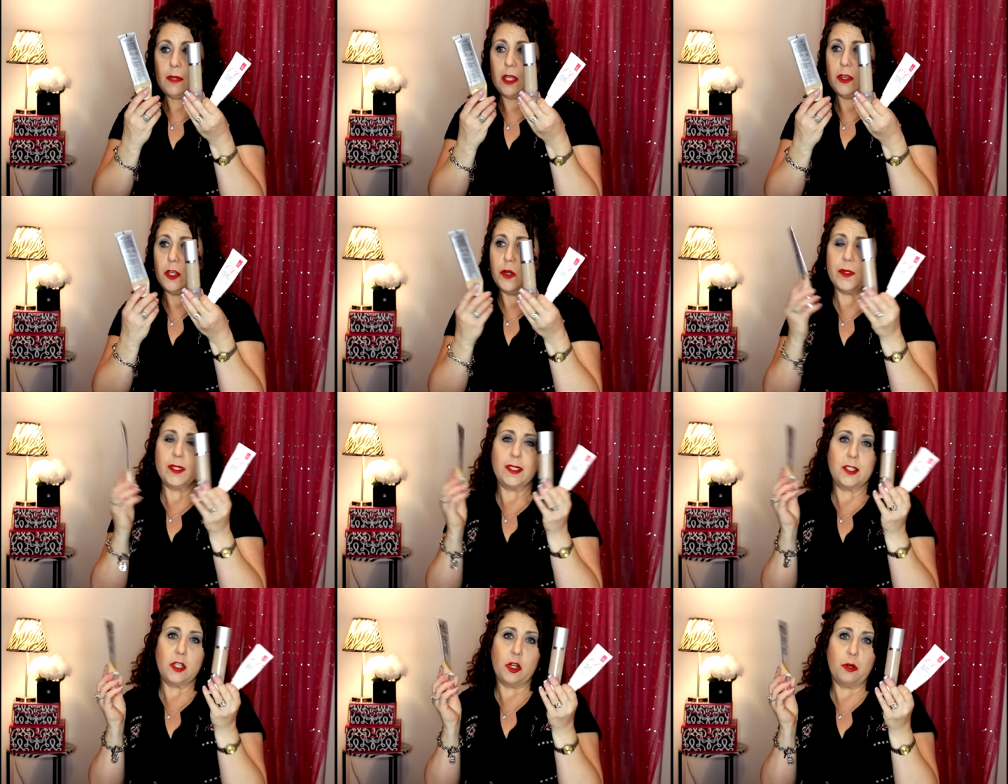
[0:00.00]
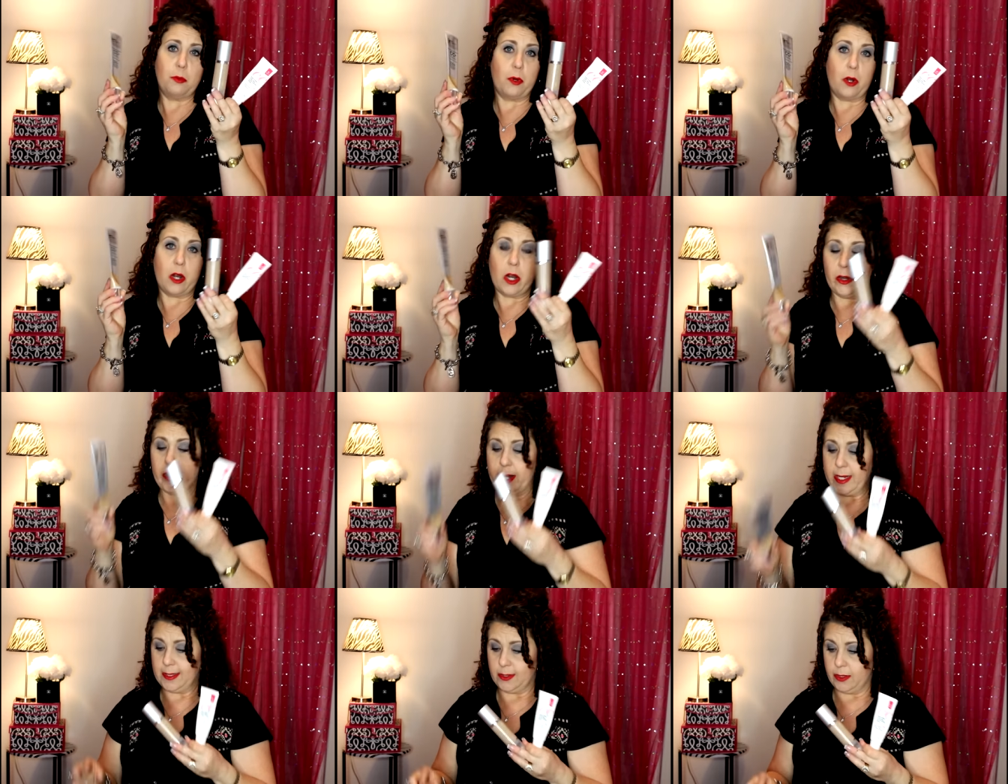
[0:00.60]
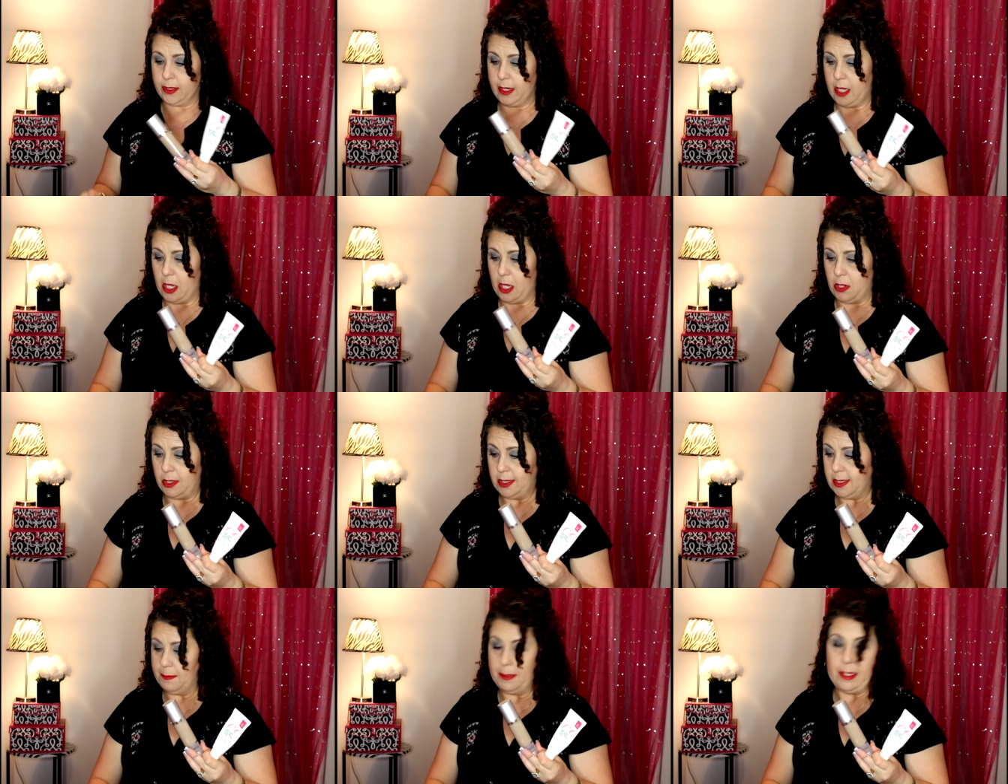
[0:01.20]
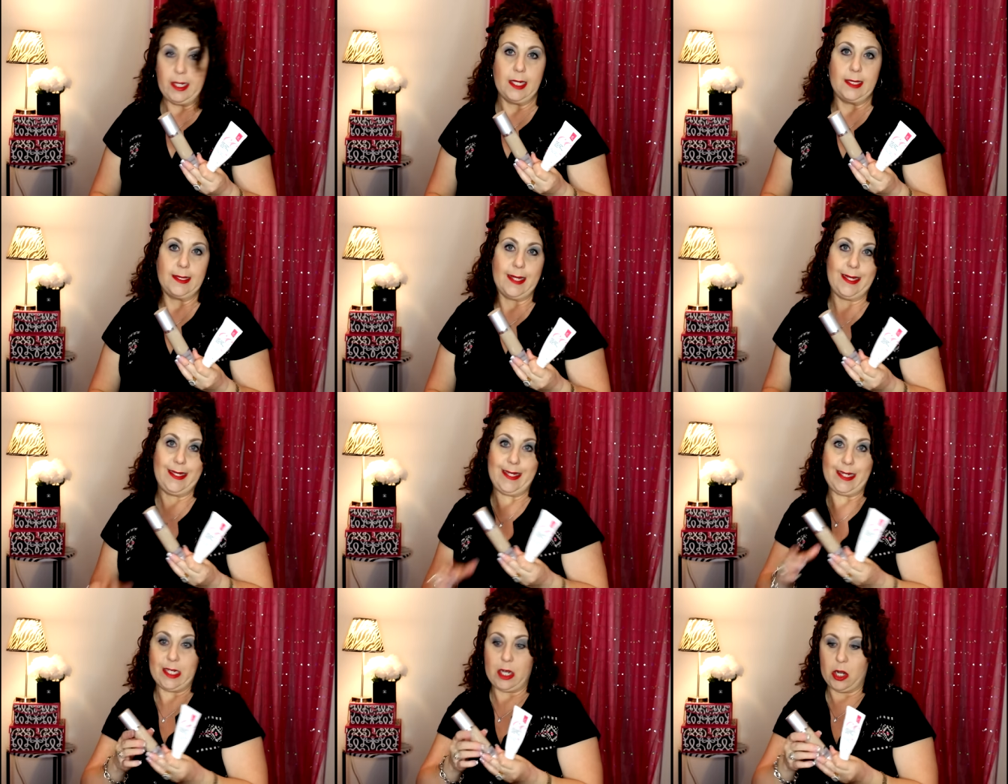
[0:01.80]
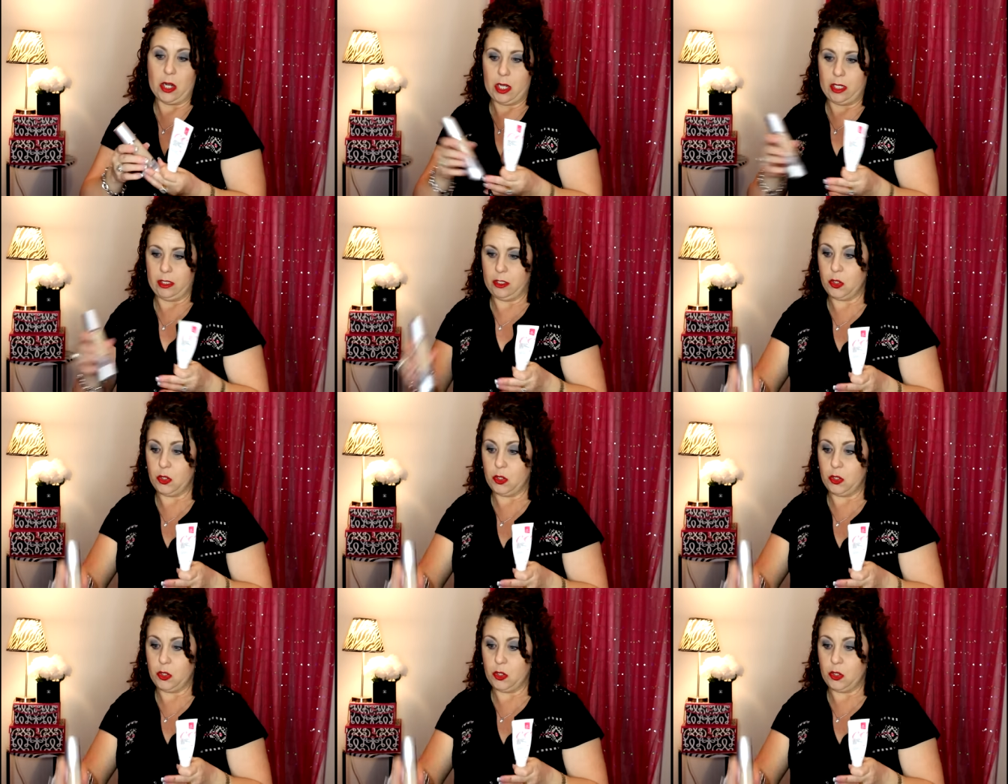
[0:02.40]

There was no progress on those because I did not